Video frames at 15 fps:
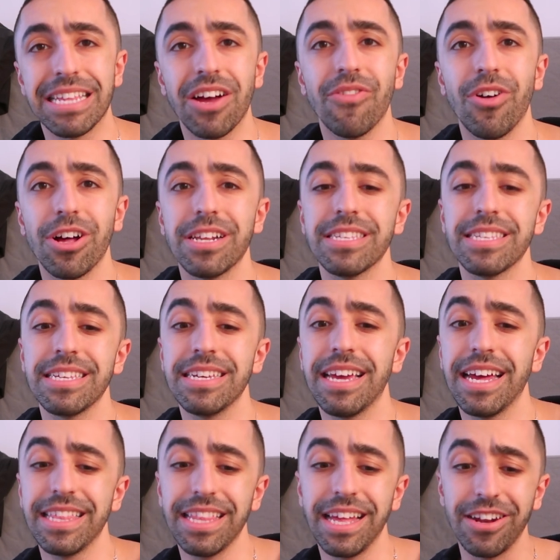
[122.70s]
stuff, honestly,
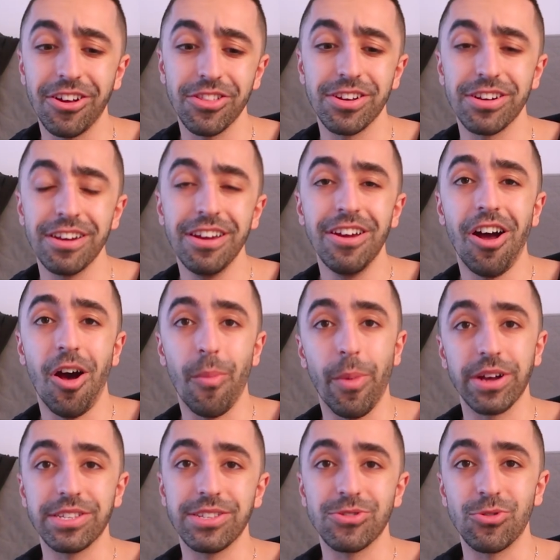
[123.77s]
and another
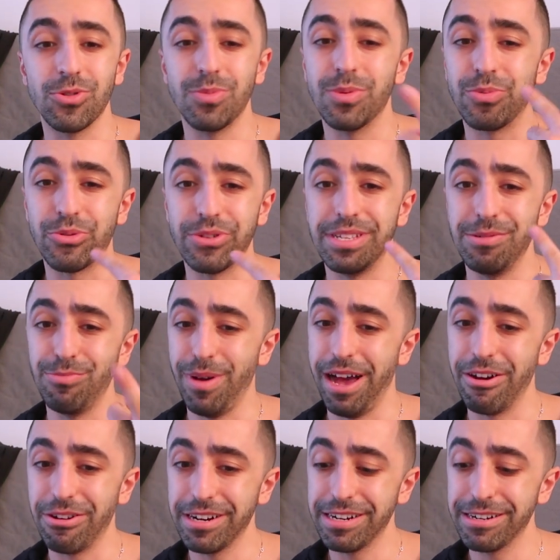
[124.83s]
unboxing is going to be protein
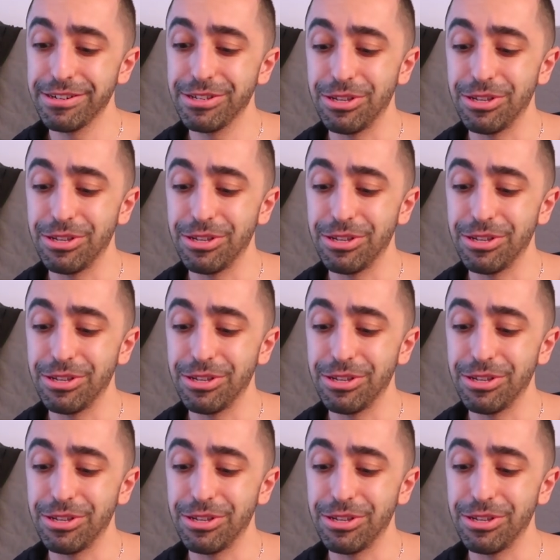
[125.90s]
powder.